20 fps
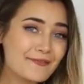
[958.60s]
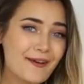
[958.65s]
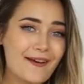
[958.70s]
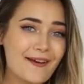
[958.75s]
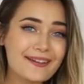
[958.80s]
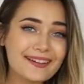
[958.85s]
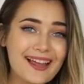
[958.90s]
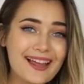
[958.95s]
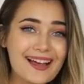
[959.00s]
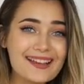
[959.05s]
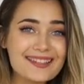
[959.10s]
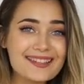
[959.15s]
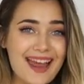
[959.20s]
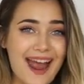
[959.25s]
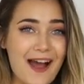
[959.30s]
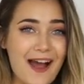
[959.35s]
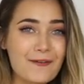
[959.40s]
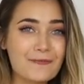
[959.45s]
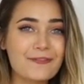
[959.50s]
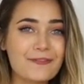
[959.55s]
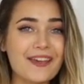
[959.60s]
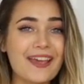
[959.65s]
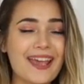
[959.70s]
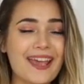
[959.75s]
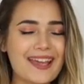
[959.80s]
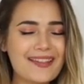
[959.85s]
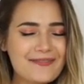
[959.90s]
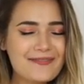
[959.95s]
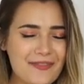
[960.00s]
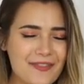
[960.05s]
the very last outfit.
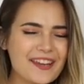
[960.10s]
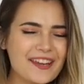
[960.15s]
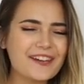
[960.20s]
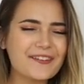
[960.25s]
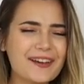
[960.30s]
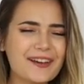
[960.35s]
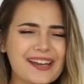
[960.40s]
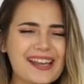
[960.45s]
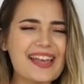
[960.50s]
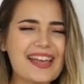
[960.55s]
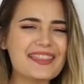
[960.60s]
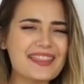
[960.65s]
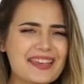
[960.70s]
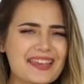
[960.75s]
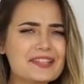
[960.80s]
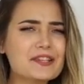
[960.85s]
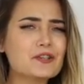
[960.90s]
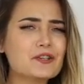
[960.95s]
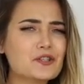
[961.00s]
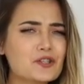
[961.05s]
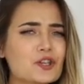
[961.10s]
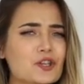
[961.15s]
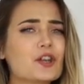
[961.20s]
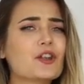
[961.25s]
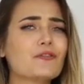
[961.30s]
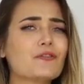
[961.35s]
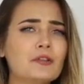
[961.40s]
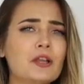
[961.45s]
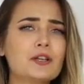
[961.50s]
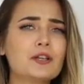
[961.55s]
In theory, this should
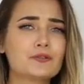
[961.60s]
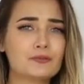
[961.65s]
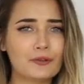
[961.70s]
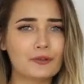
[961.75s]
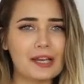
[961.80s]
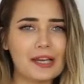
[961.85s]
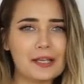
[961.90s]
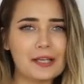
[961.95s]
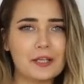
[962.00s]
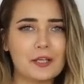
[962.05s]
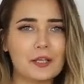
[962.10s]
have looked really